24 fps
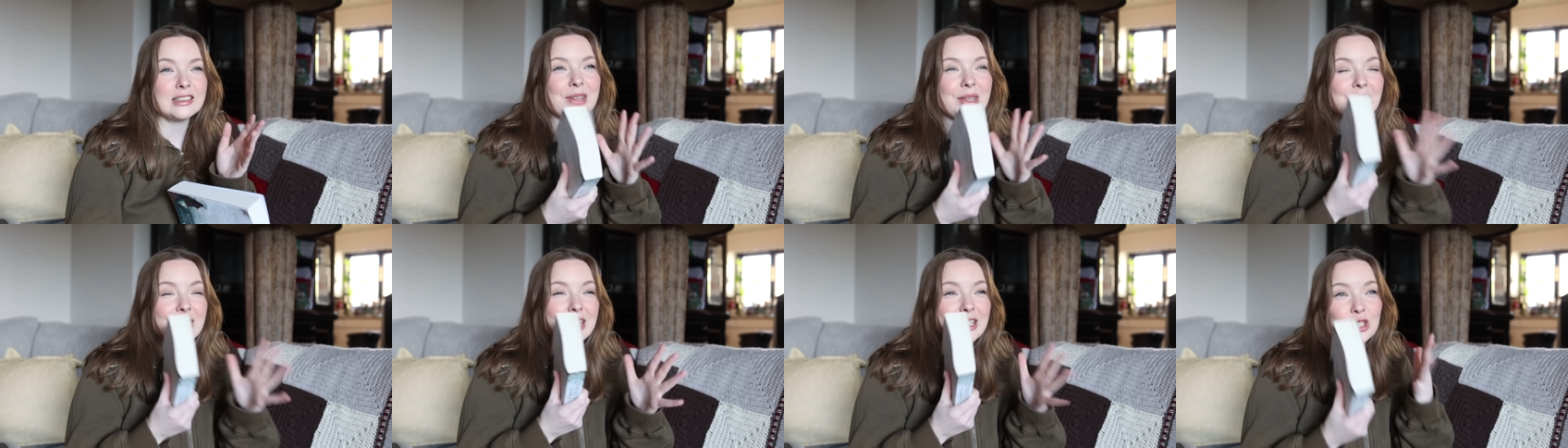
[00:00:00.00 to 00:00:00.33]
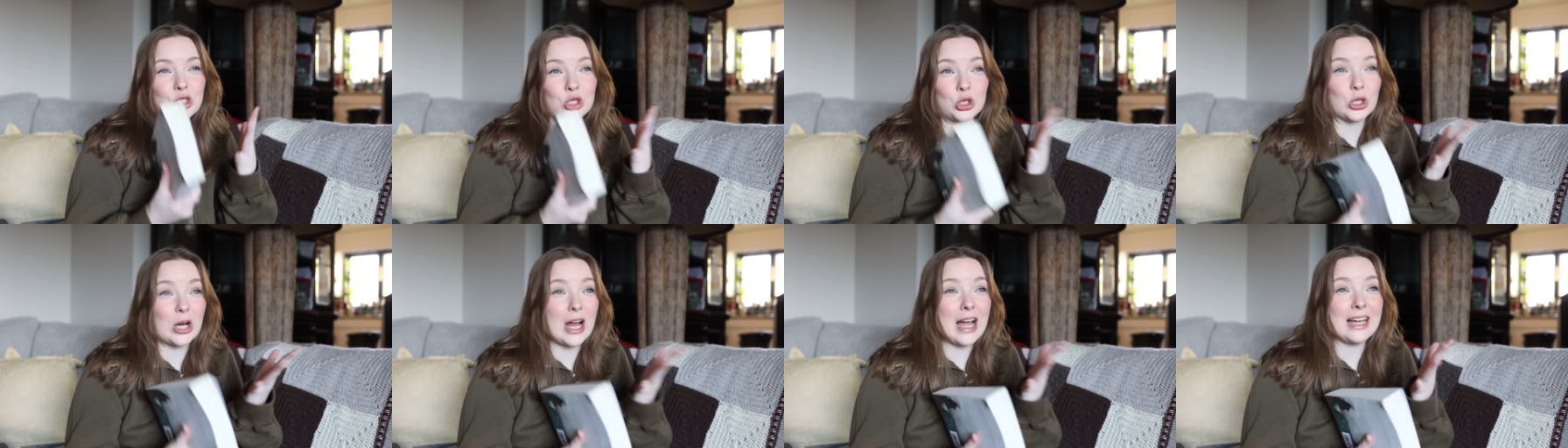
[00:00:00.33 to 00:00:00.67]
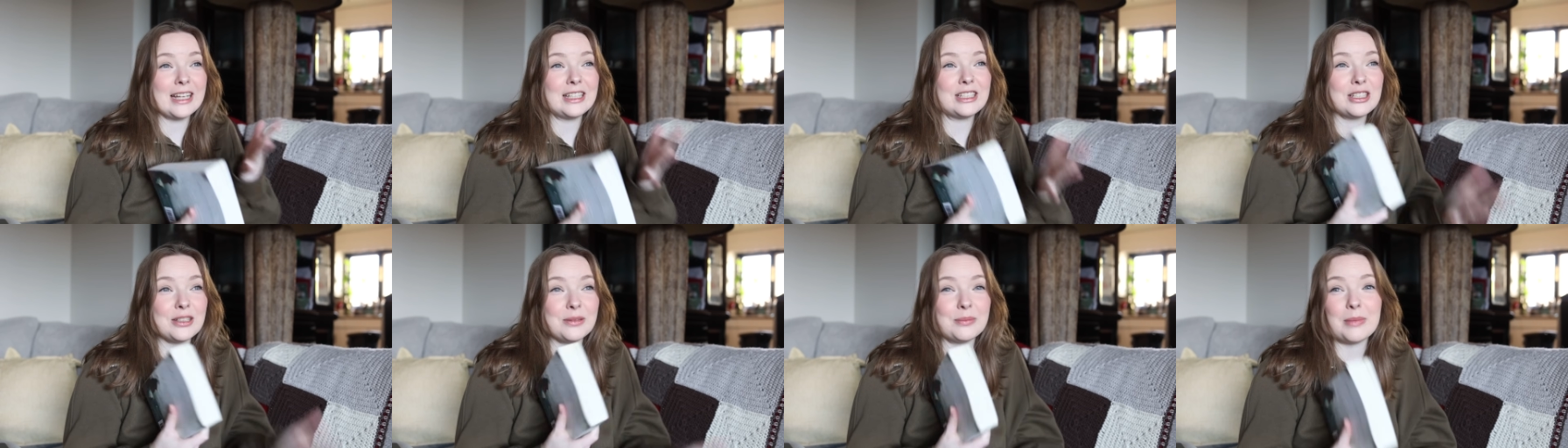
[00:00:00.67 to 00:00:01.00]
that they
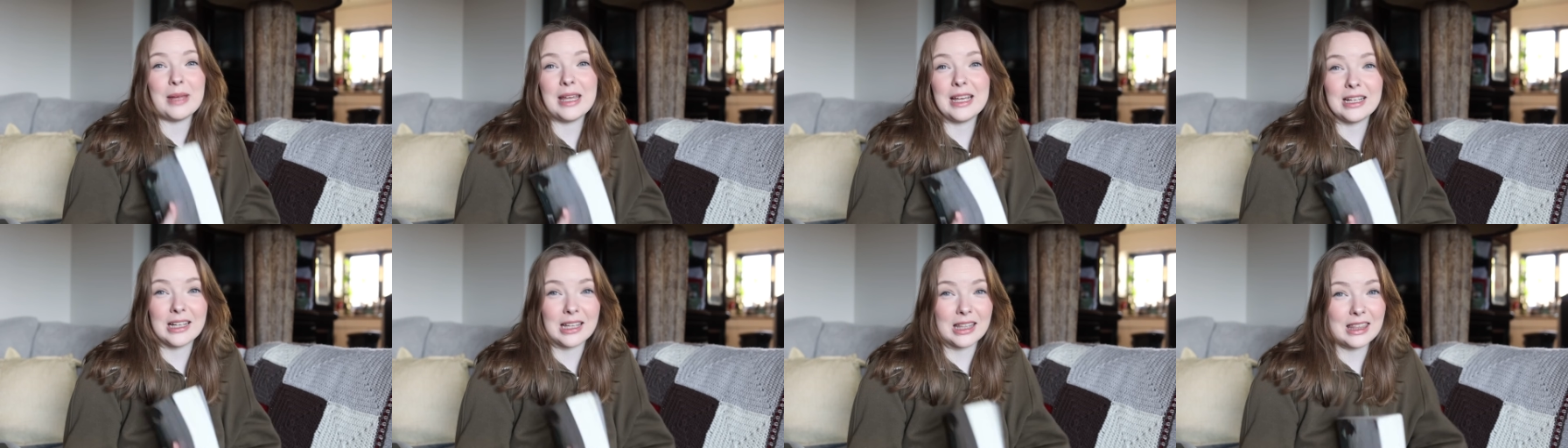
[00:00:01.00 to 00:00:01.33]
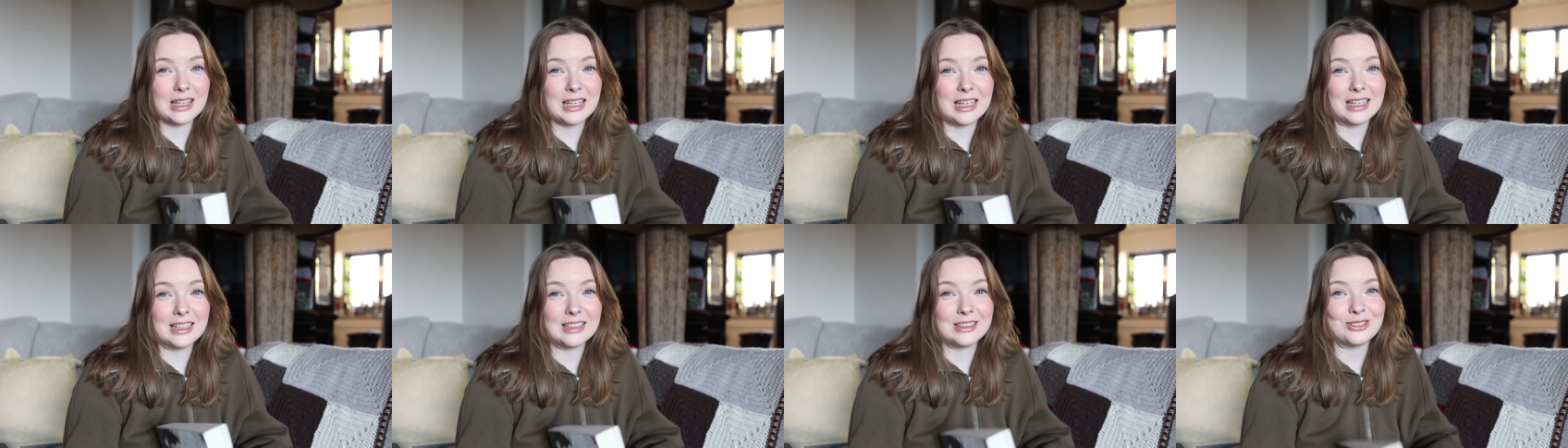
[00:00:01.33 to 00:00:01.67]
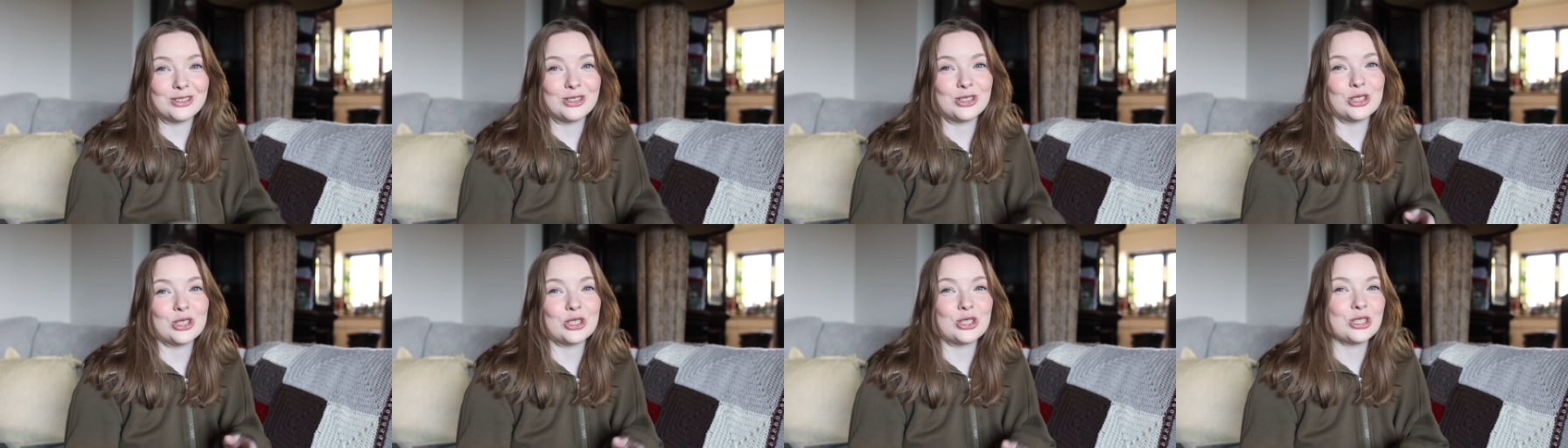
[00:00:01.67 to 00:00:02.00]
tried to make a
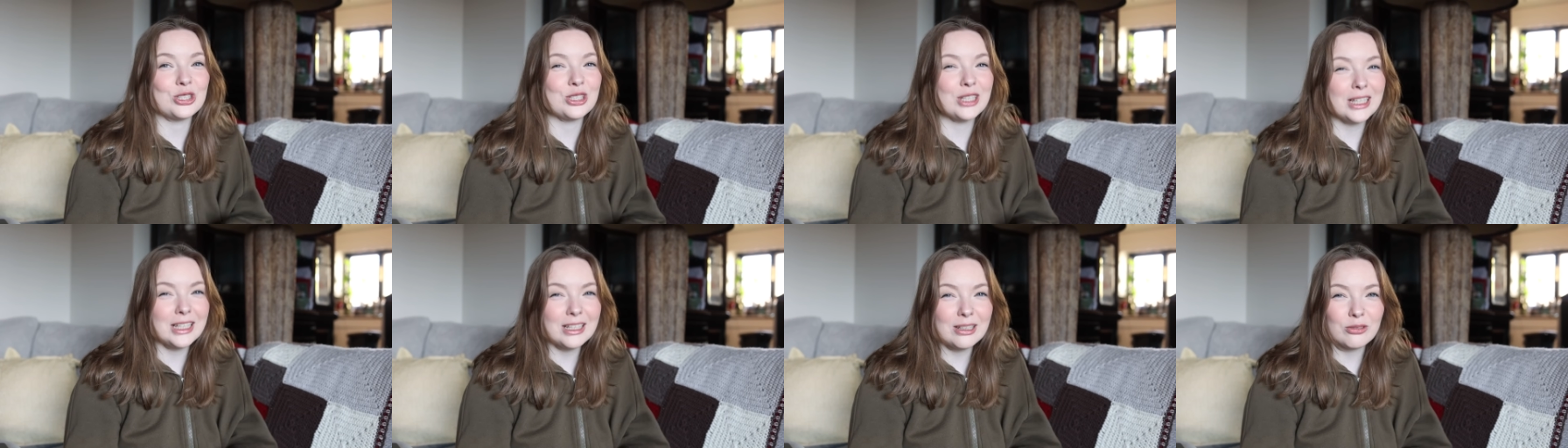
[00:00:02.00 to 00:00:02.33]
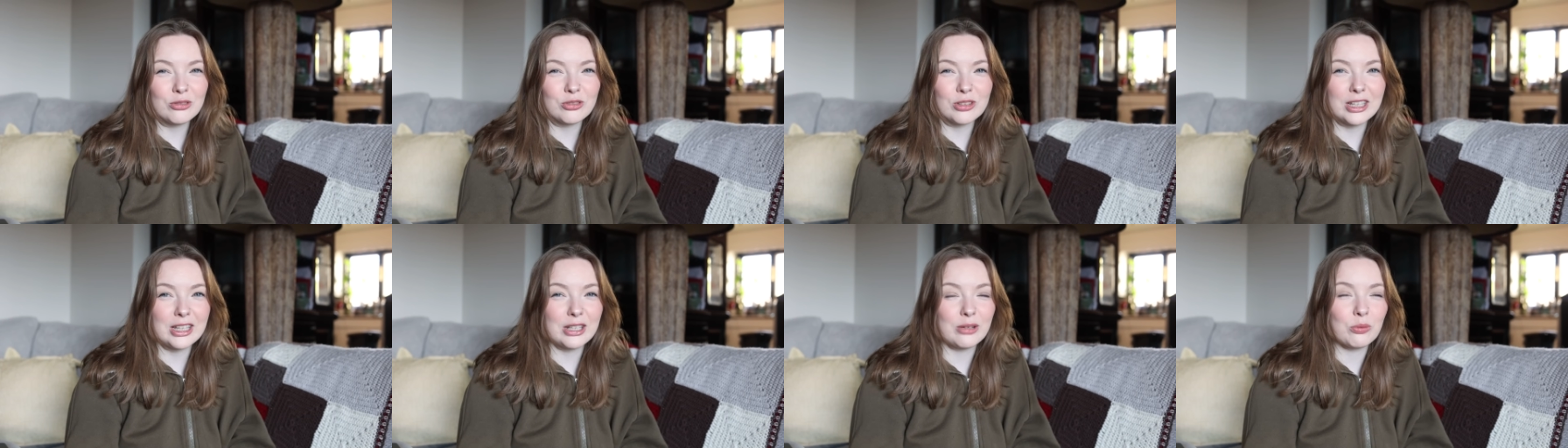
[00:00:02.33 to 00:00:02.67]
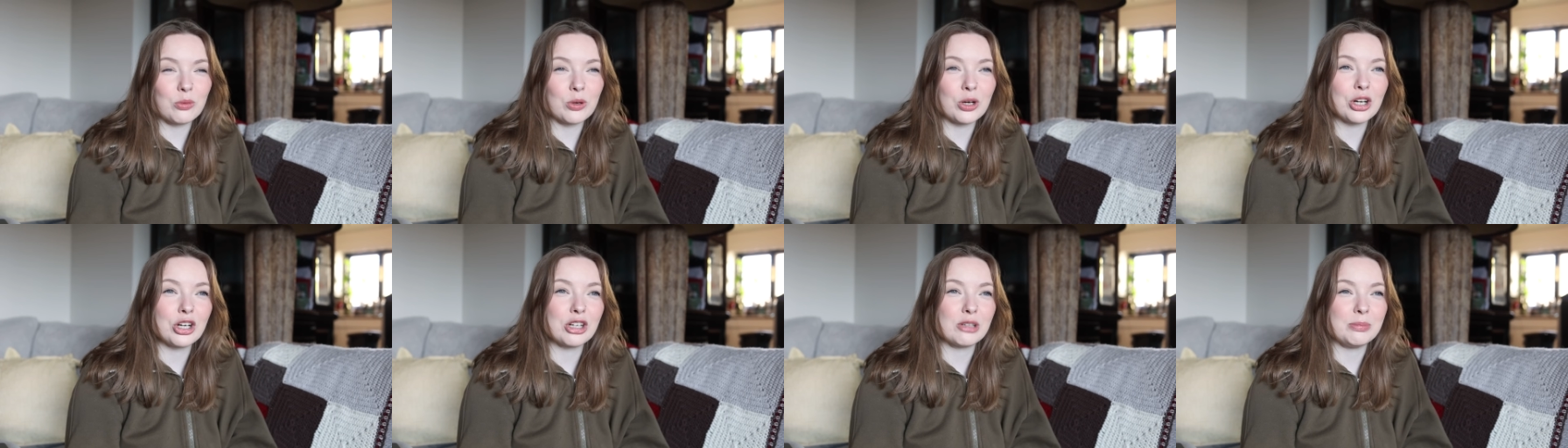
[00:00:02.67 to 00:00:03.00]
thing just didn't really
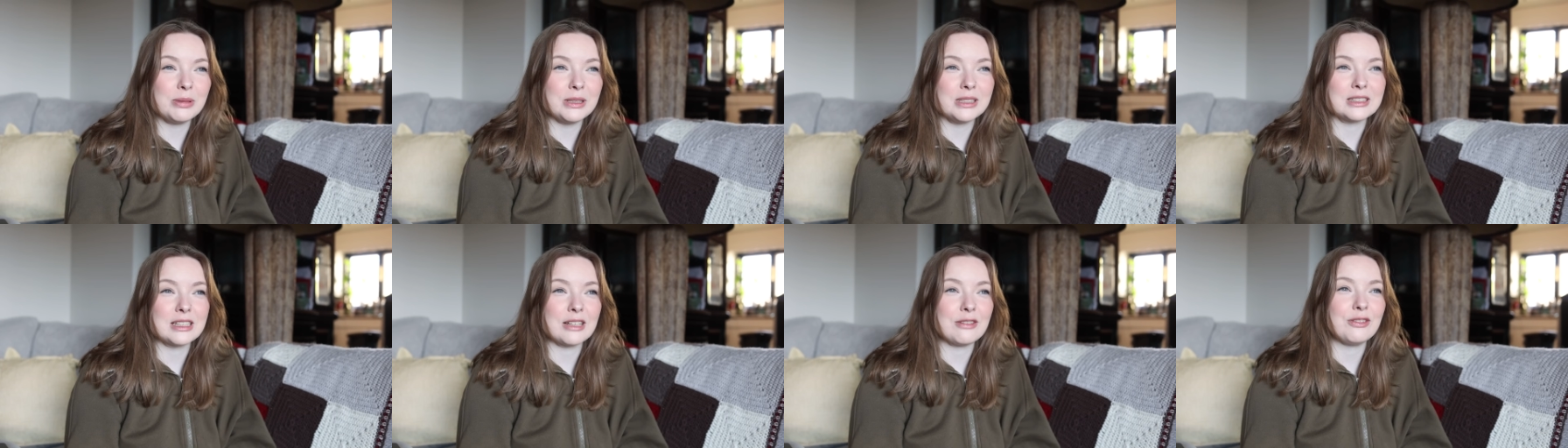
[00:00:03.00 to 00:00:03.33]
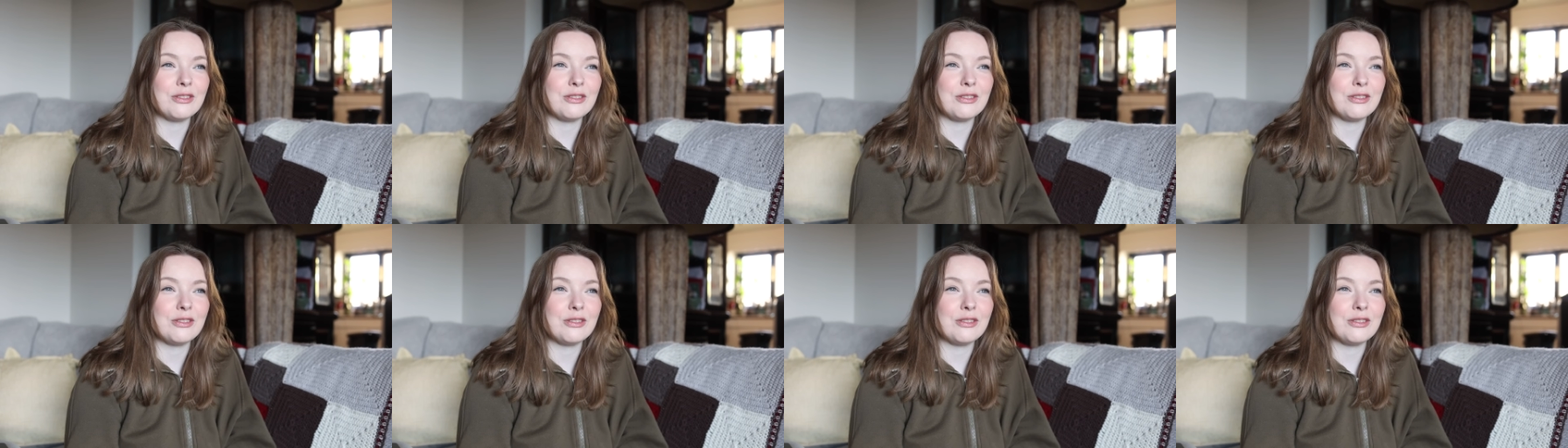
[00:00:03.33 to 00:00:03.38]
work because